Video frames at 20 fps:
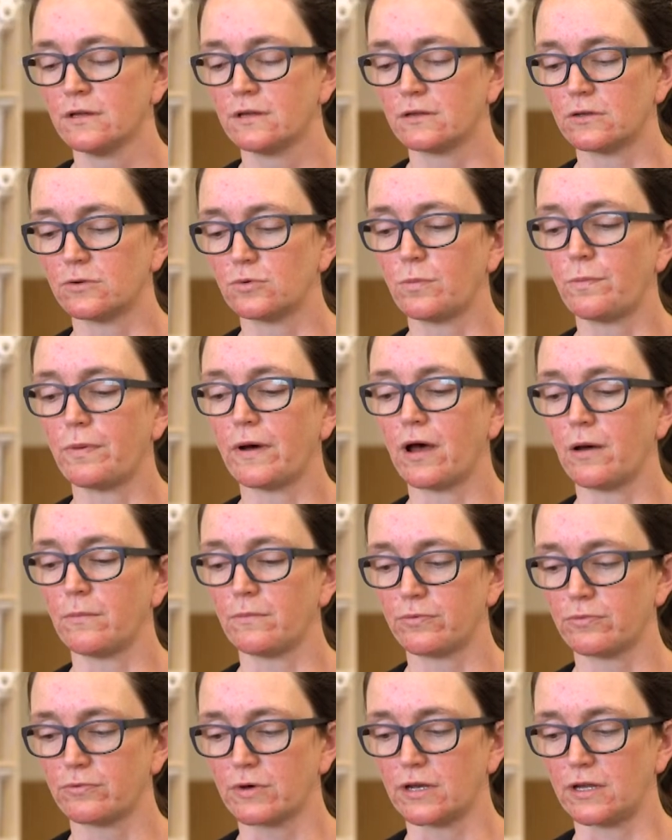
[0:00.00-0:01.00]
little
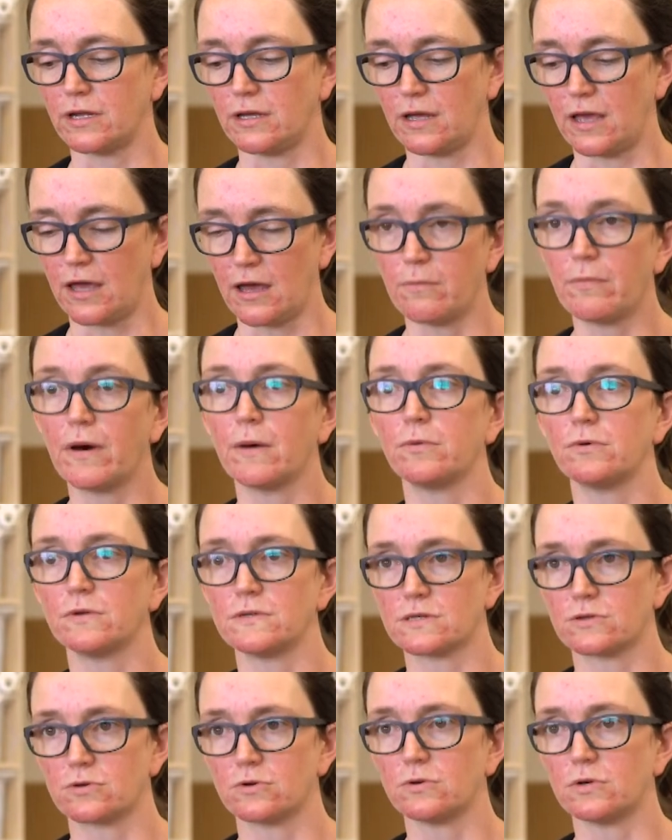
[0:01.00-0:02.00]
pump running air
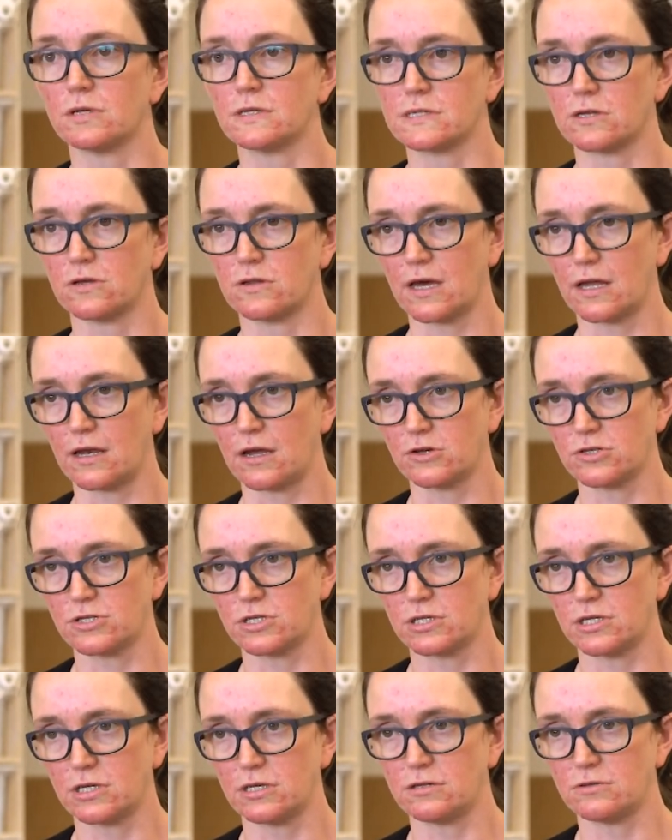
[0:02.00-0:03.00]
bubbles through it, so that
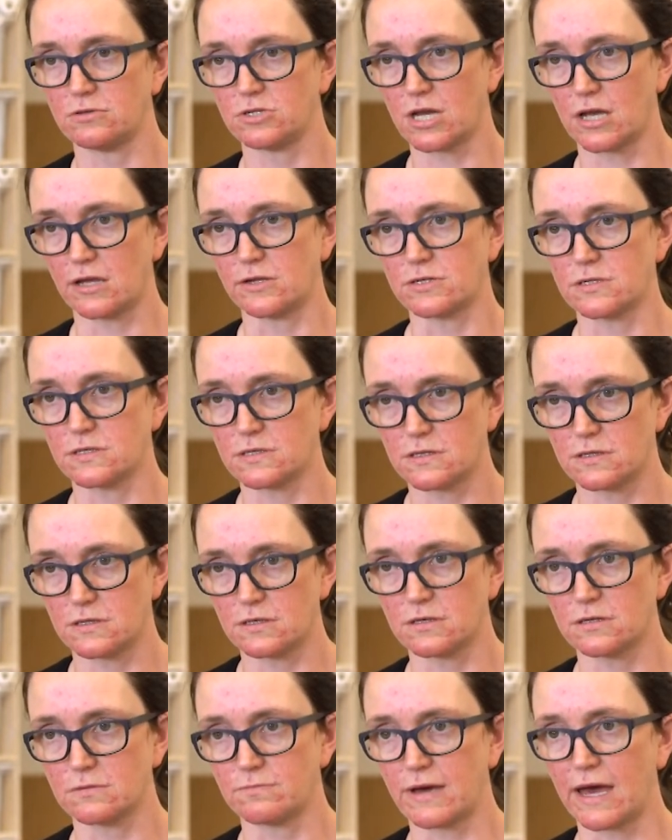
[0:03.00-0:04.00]
actually changes
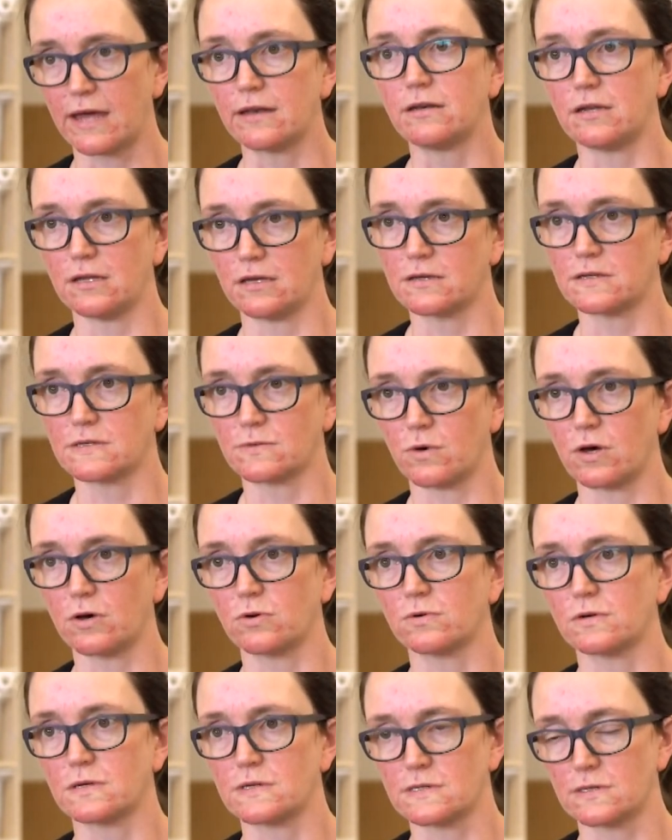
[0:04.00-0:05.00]
the patterning as
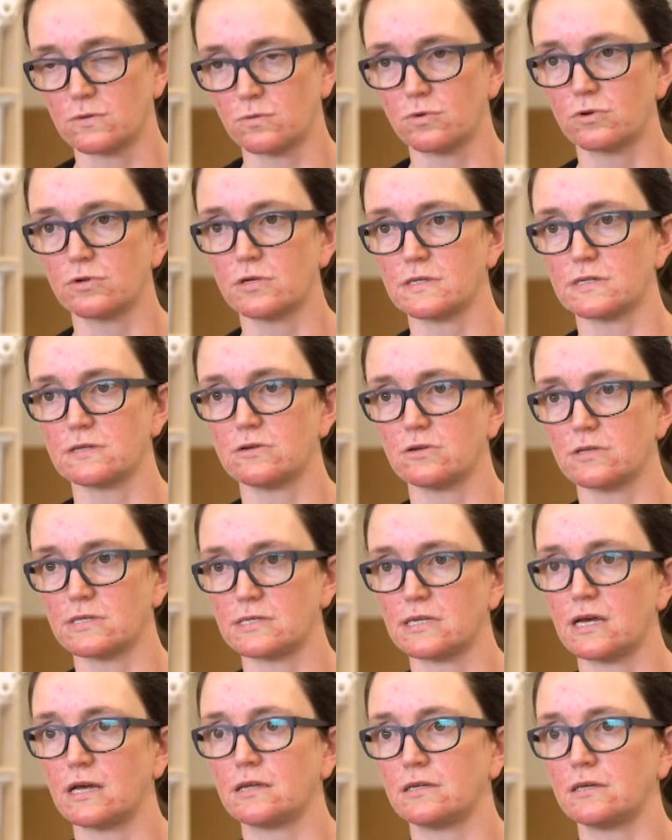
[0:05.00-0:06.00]
well because the water's not
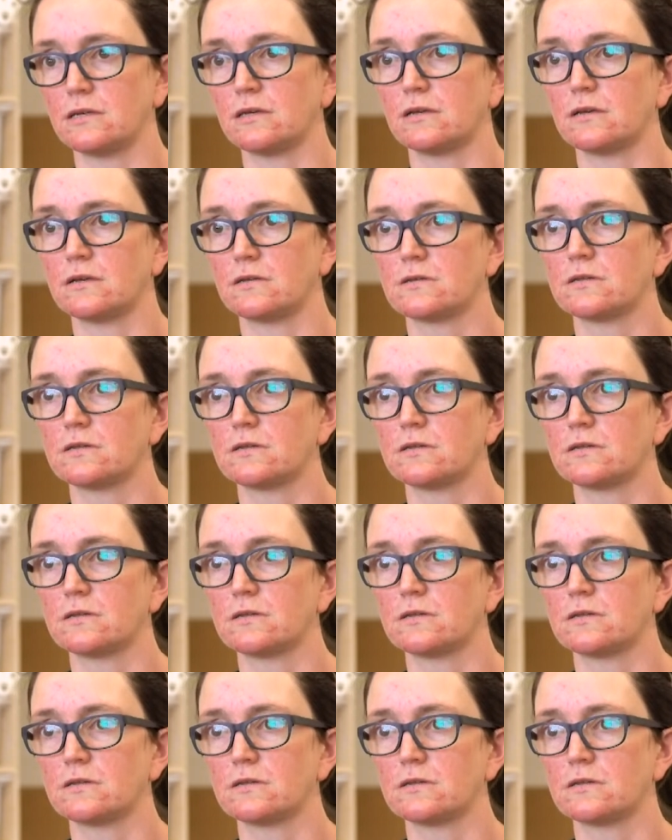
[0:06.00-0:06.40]
static.